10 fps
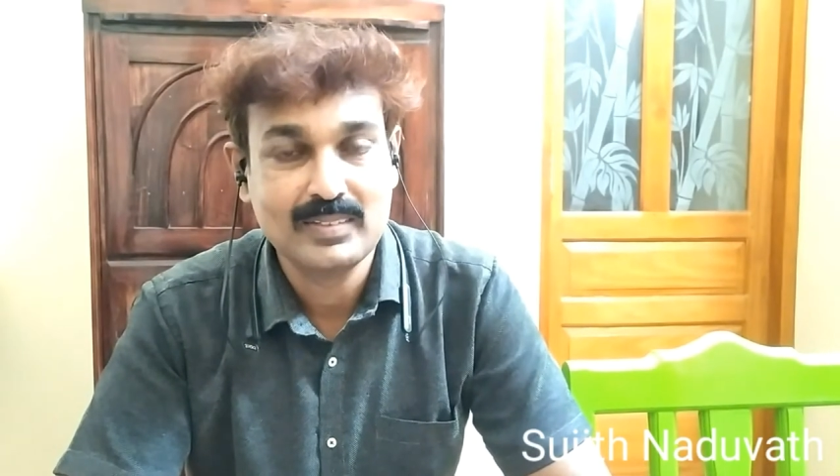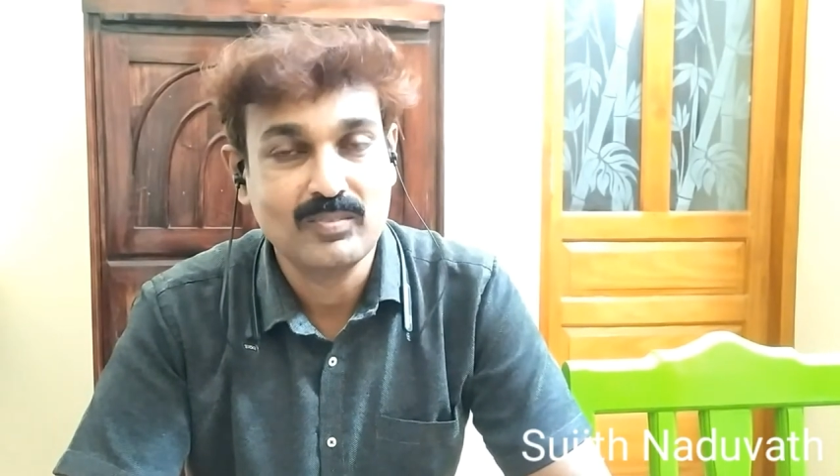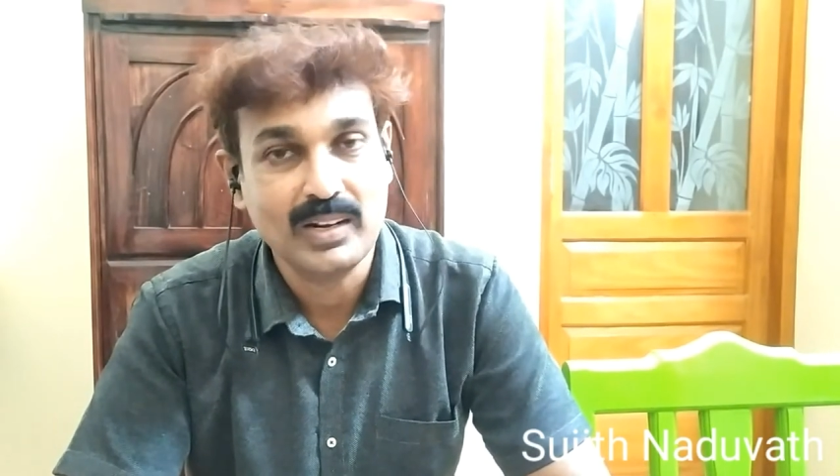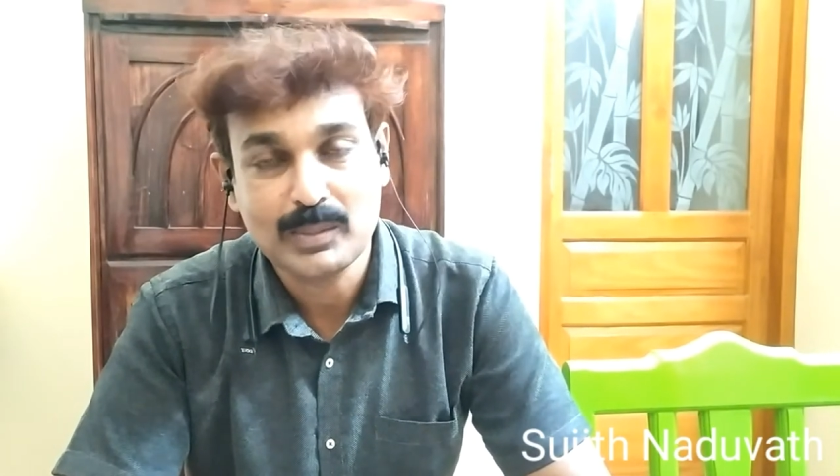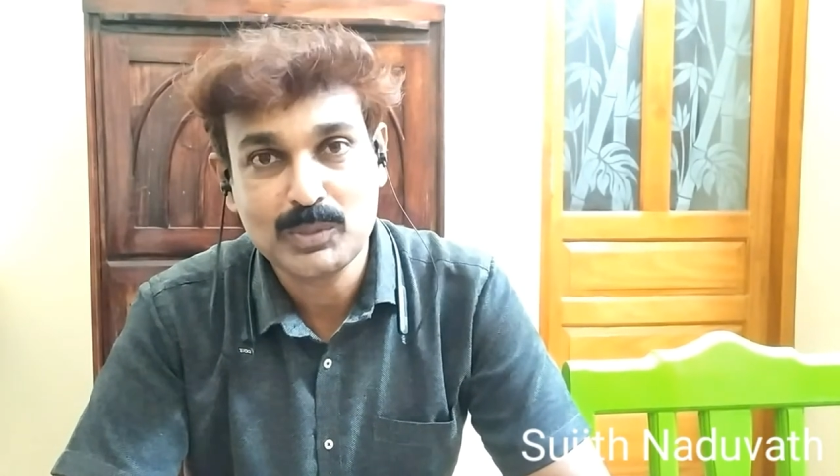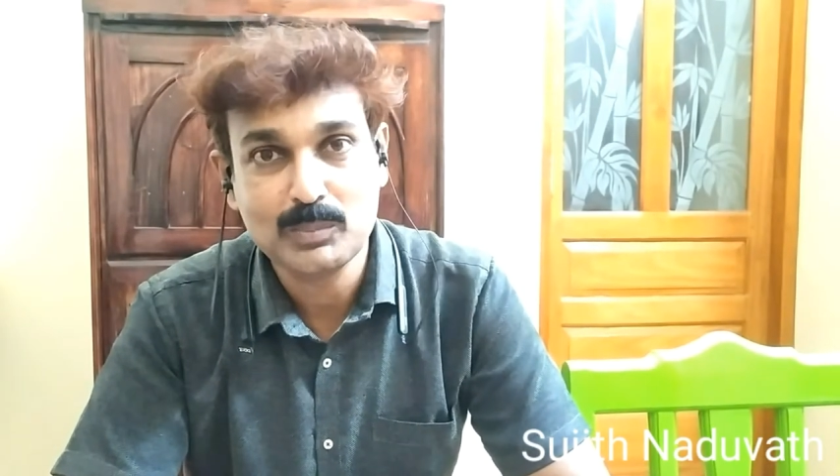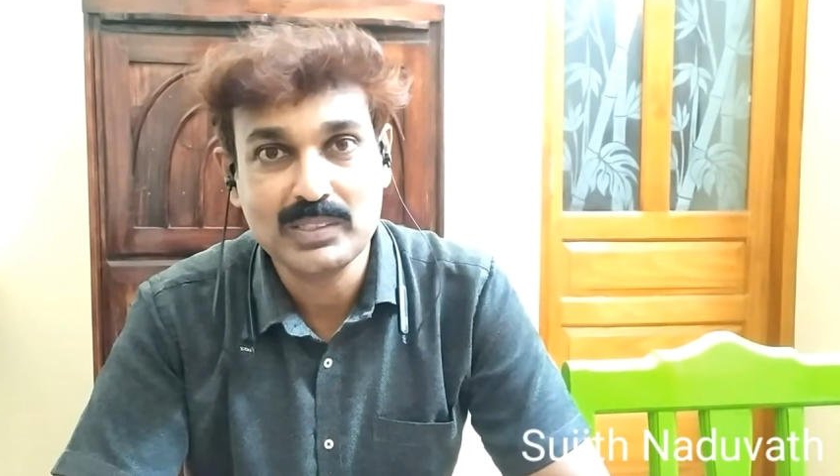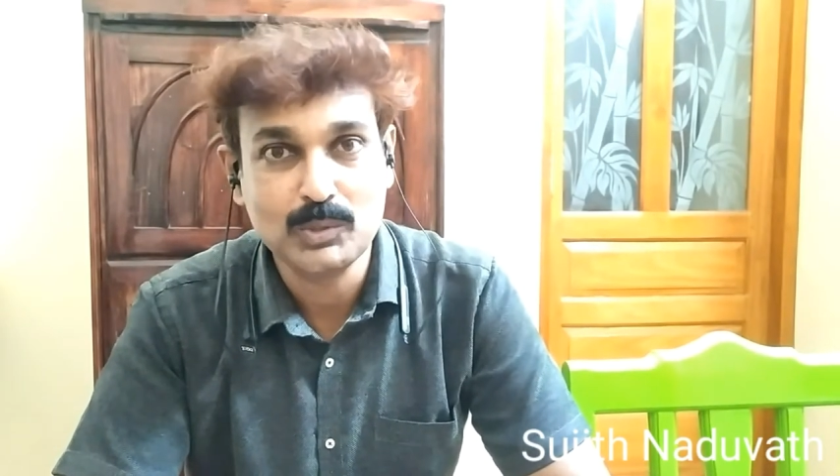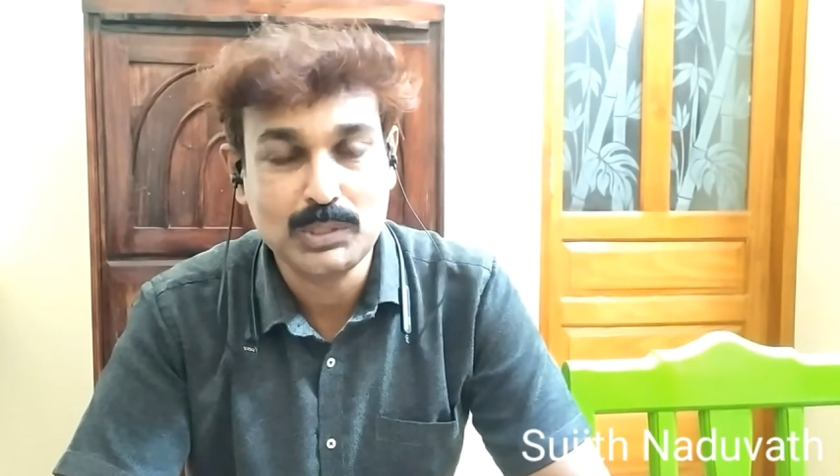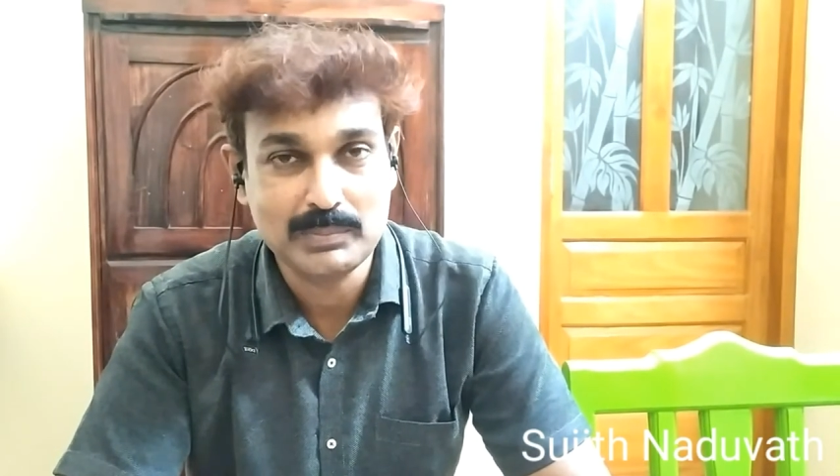Welcome to my
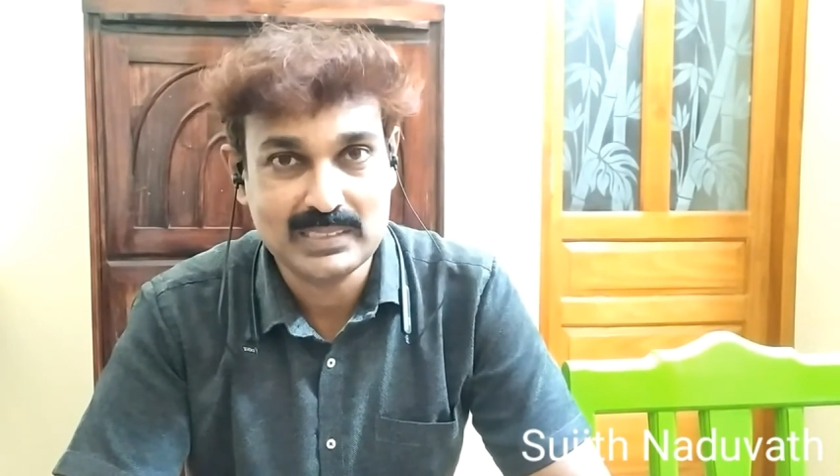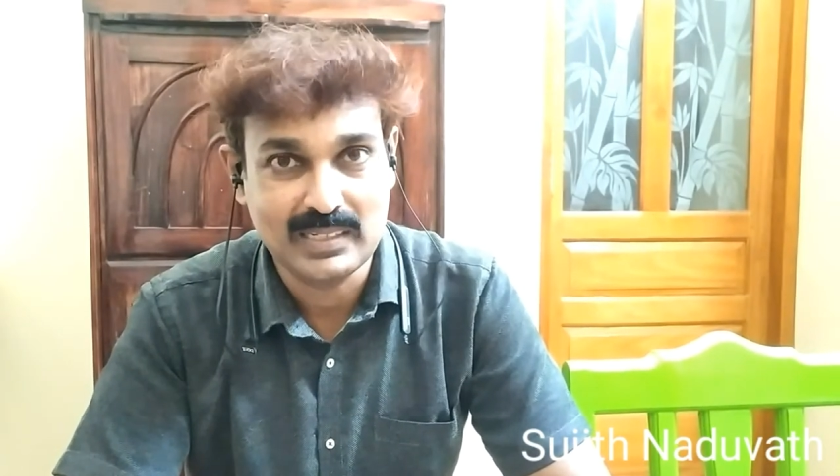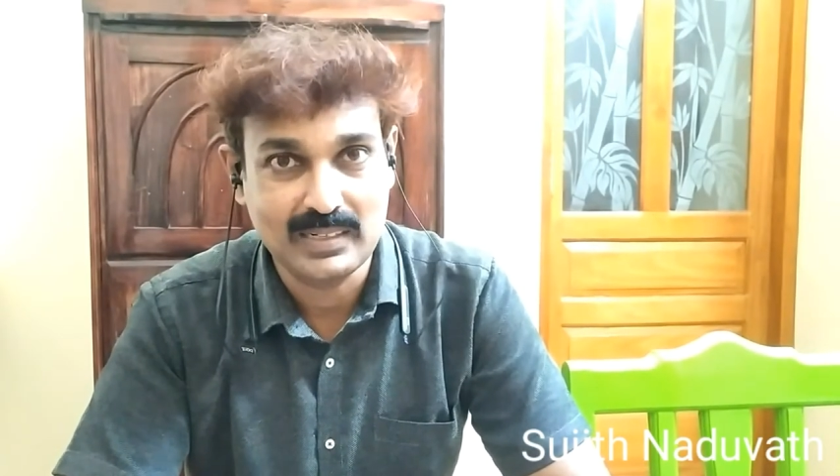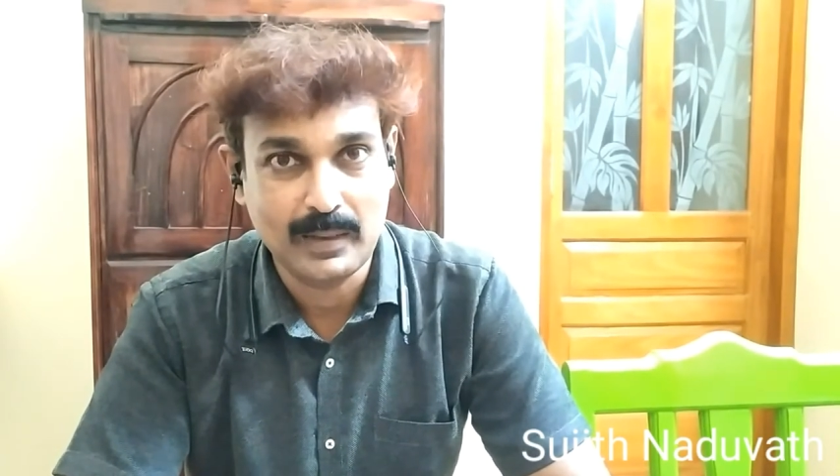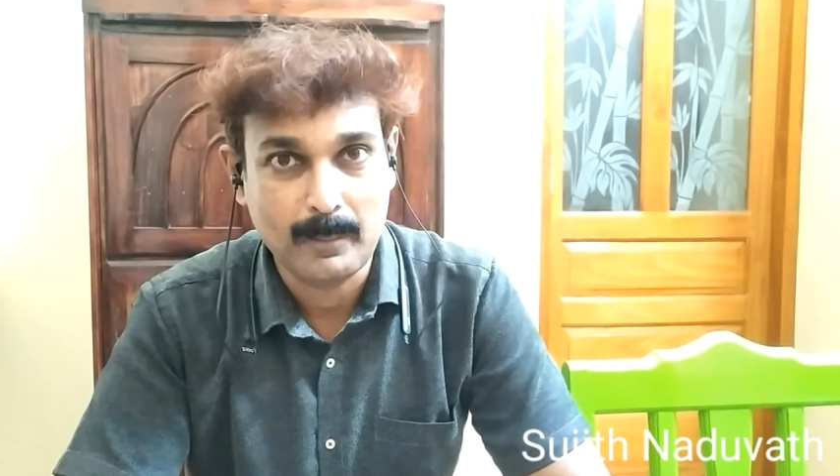YouTube channel.